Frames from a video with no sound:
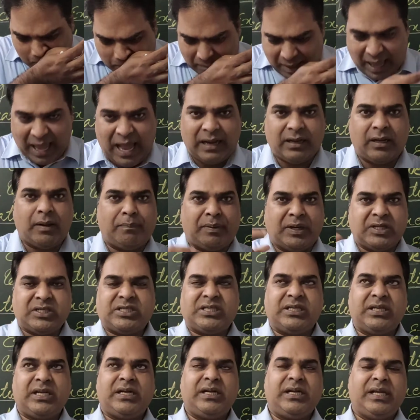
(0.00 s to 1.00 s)
and the
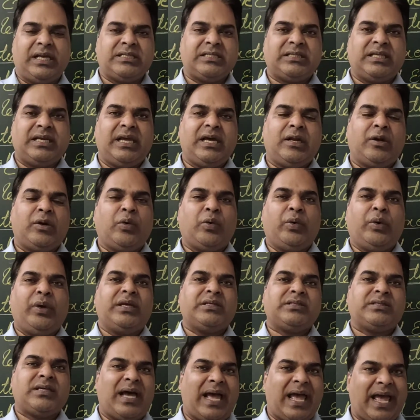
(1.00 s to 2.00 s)
president is there, who
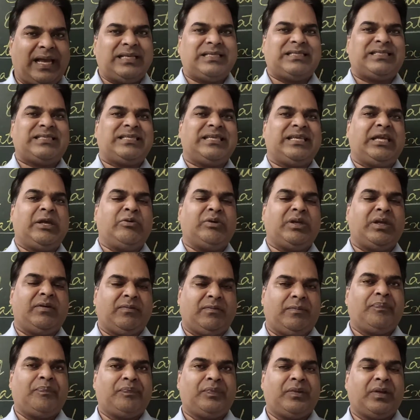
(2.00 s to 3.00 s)
is the
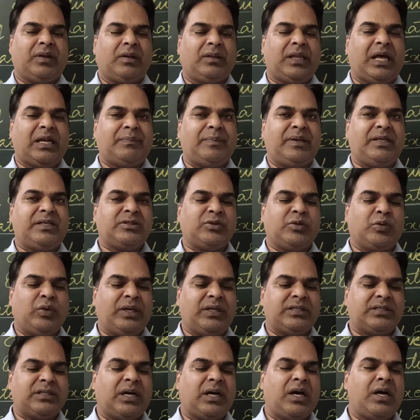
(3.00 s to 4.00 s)
executive. That means who
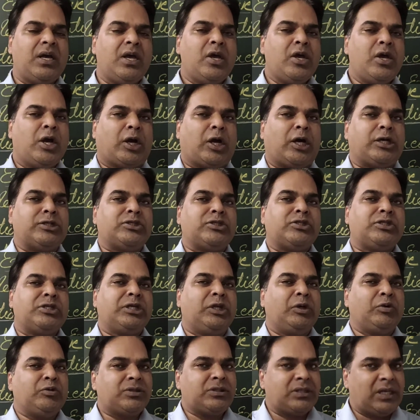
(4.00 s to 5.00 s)
is the
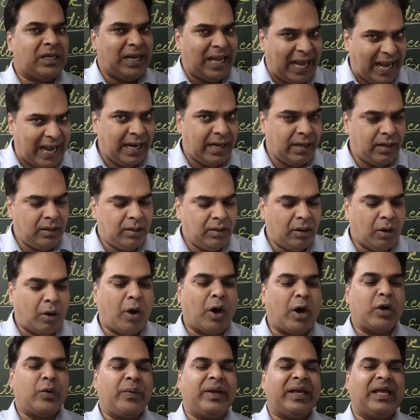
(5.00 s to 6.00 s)
constitutional head,
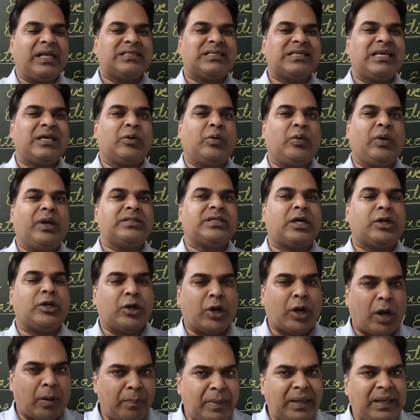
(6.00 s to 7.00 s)
or we can say who is the
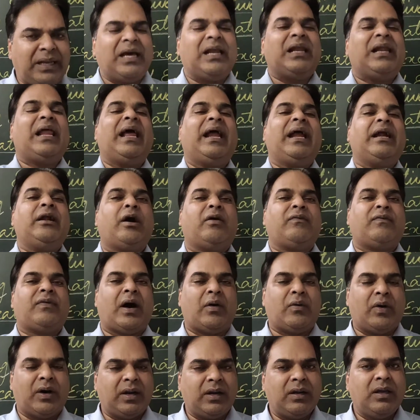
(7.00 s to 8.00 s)
nominal head of
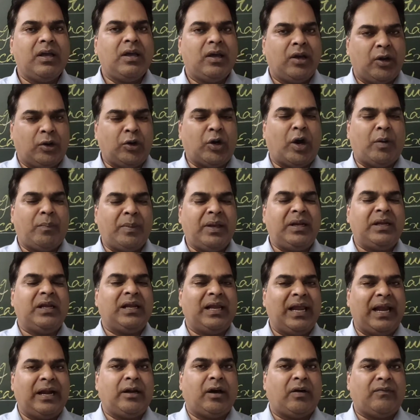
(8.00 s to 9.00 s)

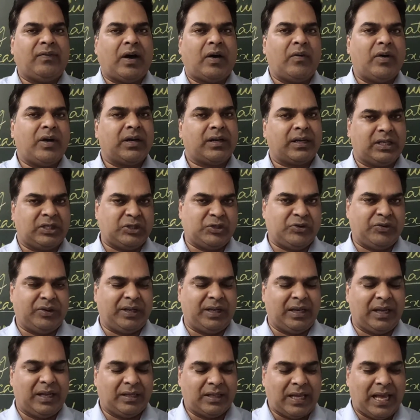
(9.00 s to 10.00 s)
our
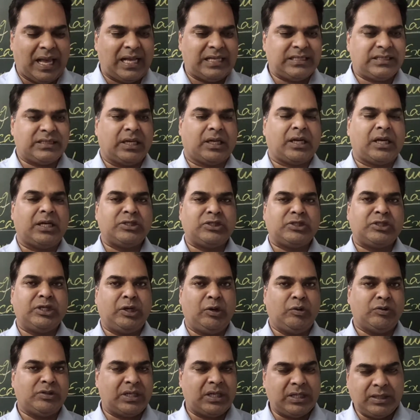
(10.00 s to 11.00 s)
country, as the
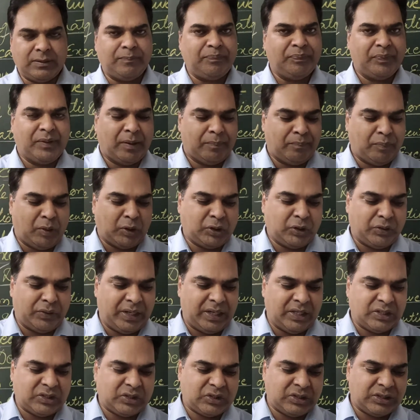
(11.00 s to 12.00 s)
constitution
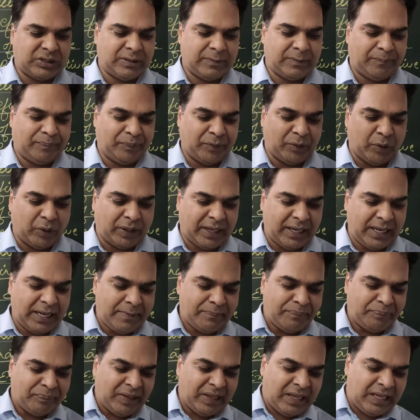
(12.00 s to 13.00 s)
portrays.
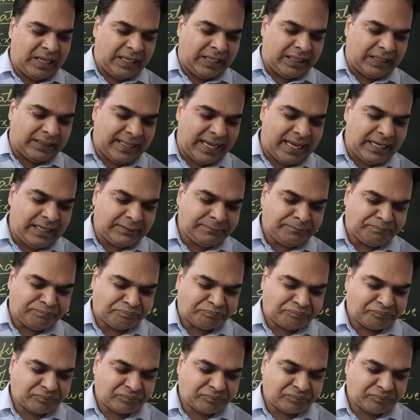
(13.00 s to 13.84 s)
Okay, then